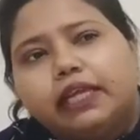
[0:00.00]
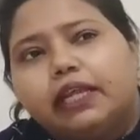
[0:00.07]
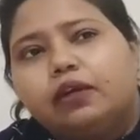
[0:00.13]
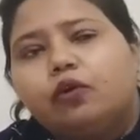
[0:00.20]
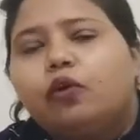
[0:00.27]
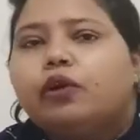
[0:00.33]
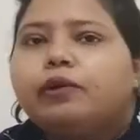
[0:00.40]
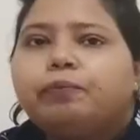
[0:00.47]

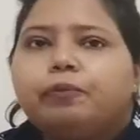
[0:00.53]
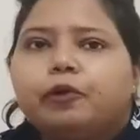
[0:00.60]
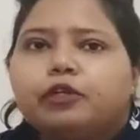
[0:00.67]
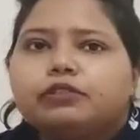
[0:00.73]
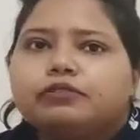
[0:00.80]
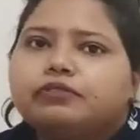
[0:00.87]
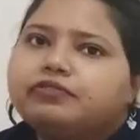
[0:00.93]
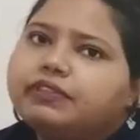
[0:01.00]
or
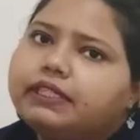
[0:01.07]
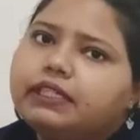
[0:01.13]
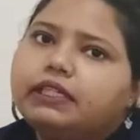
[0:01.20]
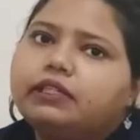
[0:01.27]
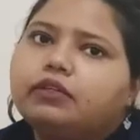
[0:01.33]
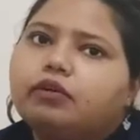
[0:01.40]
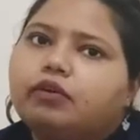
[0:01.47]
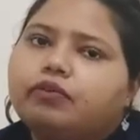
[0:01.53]
approx 15
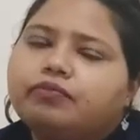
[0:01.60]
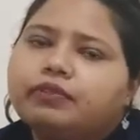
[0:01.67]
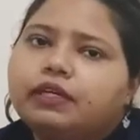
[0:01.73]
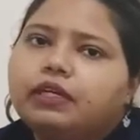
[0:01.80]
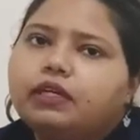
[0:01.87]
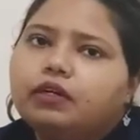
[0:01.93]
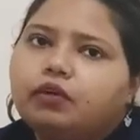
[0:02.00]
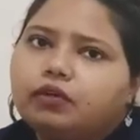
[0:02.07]
liter of
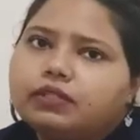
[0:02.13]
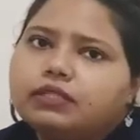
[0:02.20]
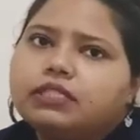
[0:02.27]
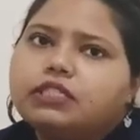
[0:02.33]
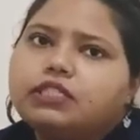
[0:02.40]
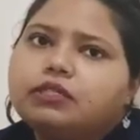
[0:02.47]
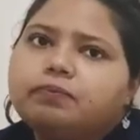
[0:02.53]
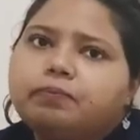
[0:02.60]

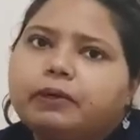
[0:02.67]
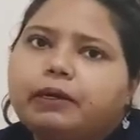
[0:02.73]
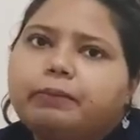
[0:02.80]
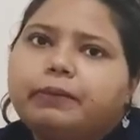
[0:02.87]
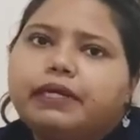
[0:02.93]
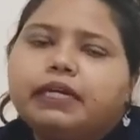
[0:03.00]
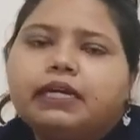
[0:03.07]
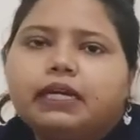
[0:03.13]
oxygen per
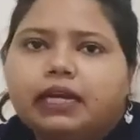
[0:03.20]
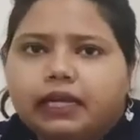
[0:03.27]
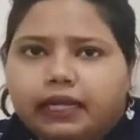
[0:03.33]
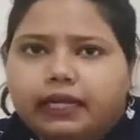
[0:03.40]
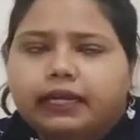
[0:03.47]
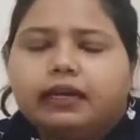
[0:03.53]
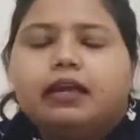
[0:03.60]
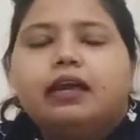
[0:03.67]
minute
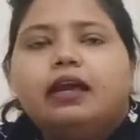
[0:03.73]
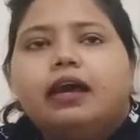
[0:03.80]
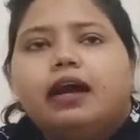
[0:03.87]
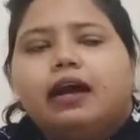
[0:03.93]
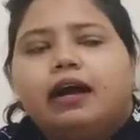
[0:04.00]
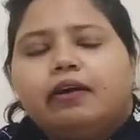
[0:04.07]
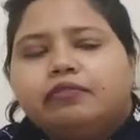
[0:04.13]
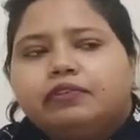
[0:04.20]
again.
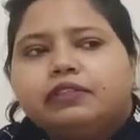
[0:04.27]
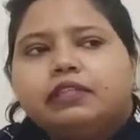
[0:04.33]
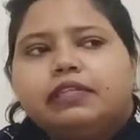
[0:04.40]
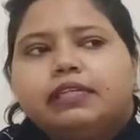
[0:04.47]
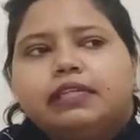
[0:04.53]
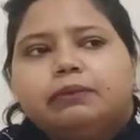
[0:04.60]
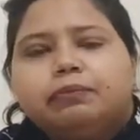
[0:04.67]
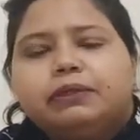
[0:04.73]
After the
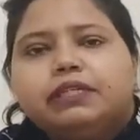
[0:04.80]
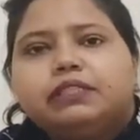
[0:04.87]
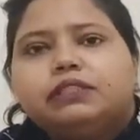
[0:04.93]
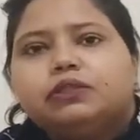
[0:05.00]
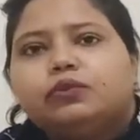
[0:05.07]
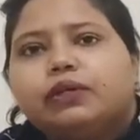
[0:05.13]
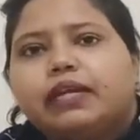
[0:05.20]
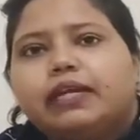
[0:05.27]
T-piece,
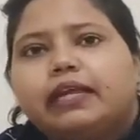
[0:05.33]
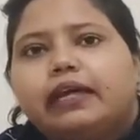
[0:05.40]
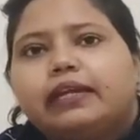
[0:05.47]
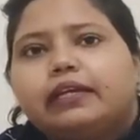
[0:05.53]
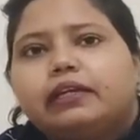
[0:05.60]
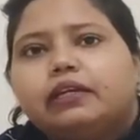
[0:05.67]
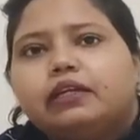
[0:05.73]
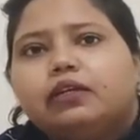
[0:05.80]
you can
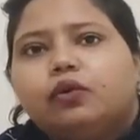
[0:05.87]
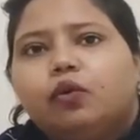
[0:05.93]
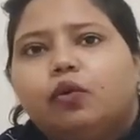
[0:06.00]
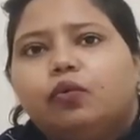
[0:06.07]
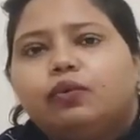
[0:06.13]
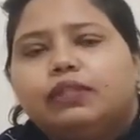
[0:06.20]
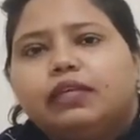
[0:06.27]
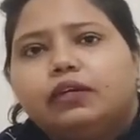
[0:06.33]
directly go
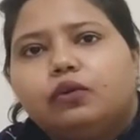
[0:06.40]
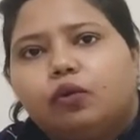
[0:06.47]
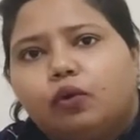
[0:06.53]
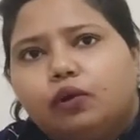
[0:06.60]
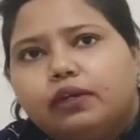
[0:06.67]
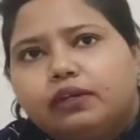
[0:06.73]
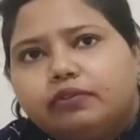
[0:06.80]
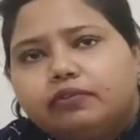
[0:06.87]
with the
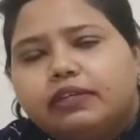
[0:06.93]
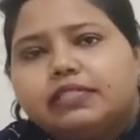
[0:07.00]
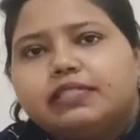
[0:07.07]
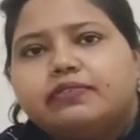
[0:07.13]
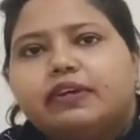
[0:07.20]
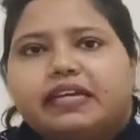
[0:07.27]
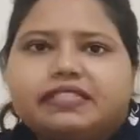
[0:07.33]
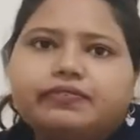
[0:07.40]

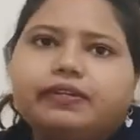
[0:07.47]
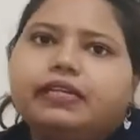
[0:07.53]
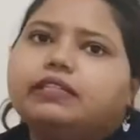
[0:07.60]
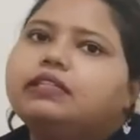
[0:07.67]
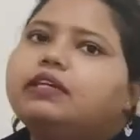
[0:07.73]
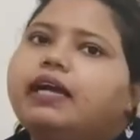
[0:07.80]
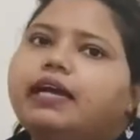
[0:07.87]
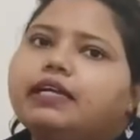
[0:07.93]
non-invasive as
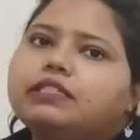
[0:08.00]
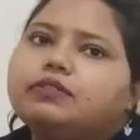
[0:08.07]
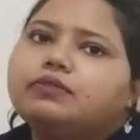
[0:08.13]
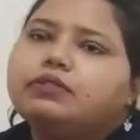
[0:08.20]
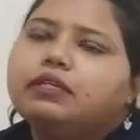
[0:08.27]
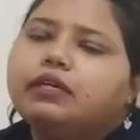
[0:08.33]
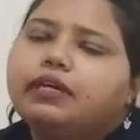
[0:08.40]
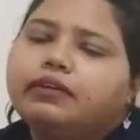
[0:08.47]
well as
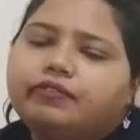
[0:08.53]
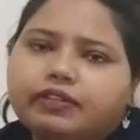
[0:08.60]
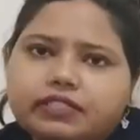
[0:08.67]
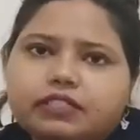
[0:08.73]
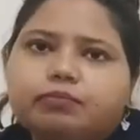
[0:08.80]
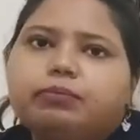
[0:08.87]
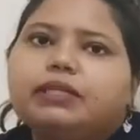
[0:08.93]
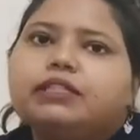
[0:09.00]
the
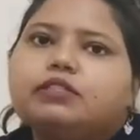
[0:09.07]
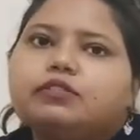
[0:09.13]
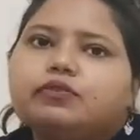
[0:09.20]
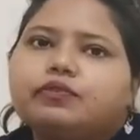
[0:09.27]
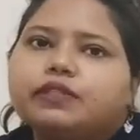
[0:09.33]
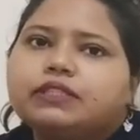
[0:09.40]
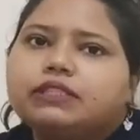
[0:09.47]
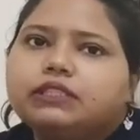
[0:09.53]
invasive methods
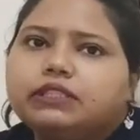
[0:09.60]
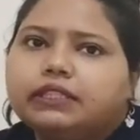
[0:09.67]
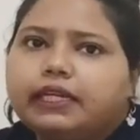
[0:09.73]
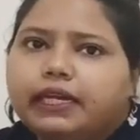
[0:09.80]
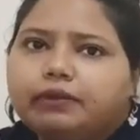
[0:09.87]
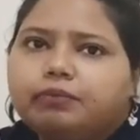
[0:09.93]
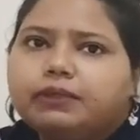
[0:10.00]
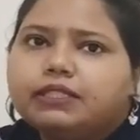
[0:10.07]
of oxygen
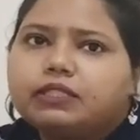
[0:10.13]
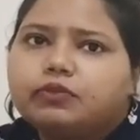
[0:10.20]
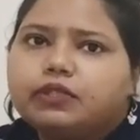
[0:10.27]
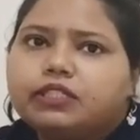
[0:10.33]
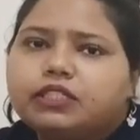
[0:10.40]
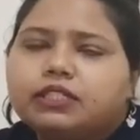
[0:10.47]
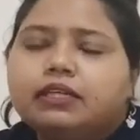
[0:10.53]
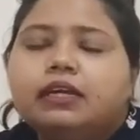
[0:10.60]

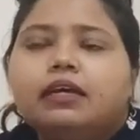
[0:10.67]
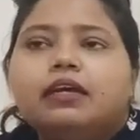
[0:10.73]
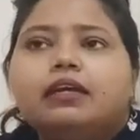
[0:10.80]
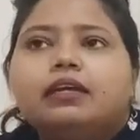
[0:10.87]
administration.